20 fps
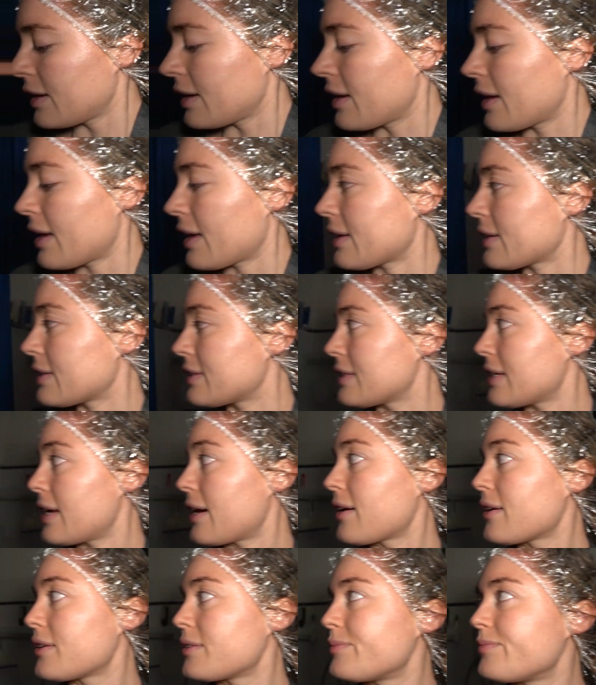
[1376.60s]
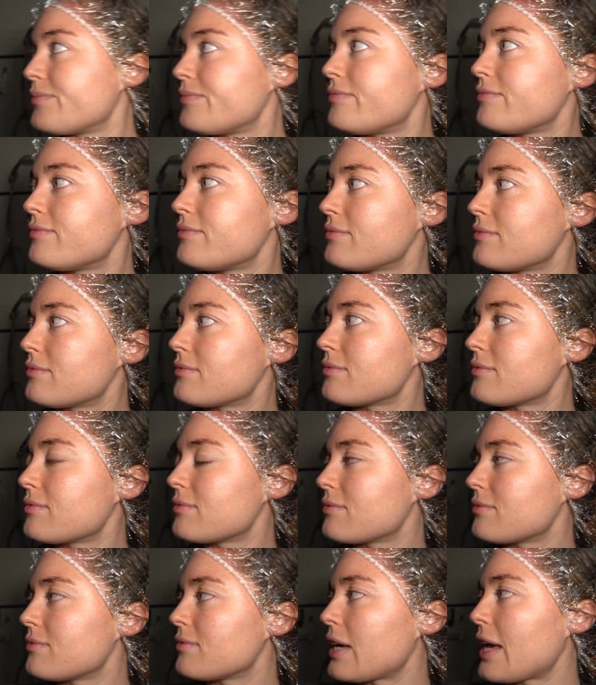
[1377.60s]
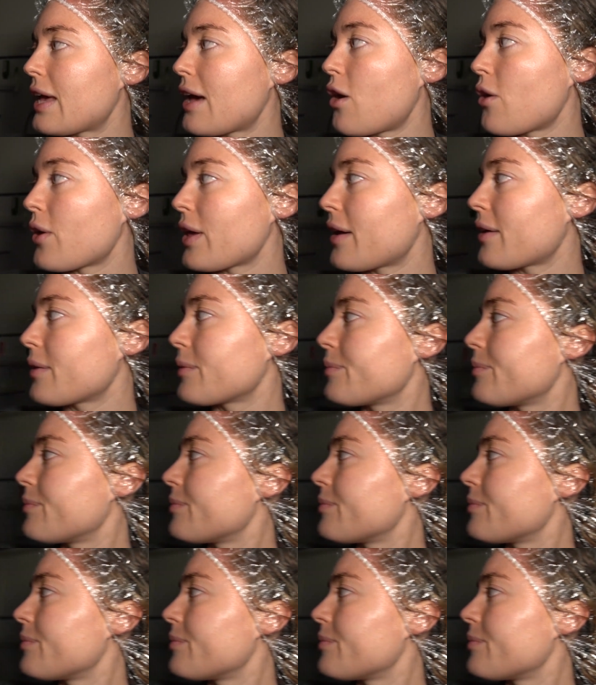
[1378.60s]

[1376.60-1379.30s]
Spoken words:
And yeah. Oh yeah.